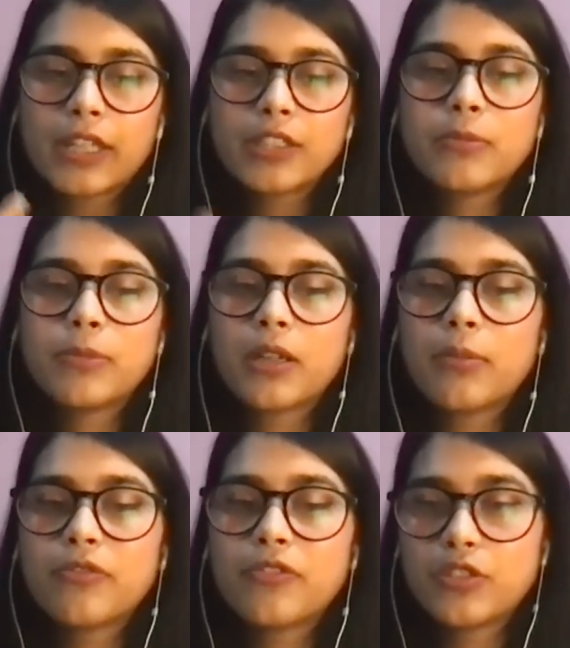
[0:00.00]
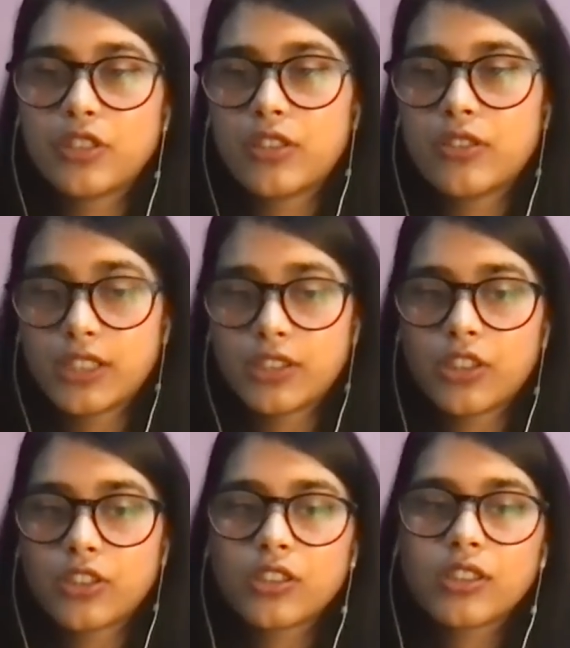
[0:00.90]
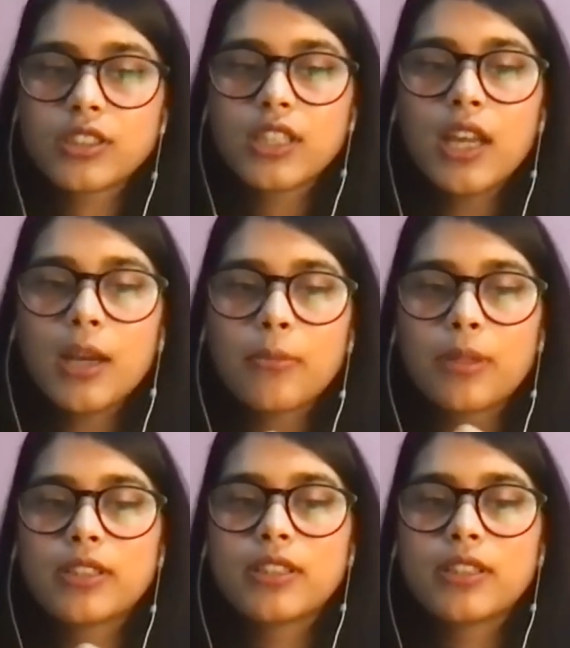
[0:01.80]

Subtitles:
to become future researchers, but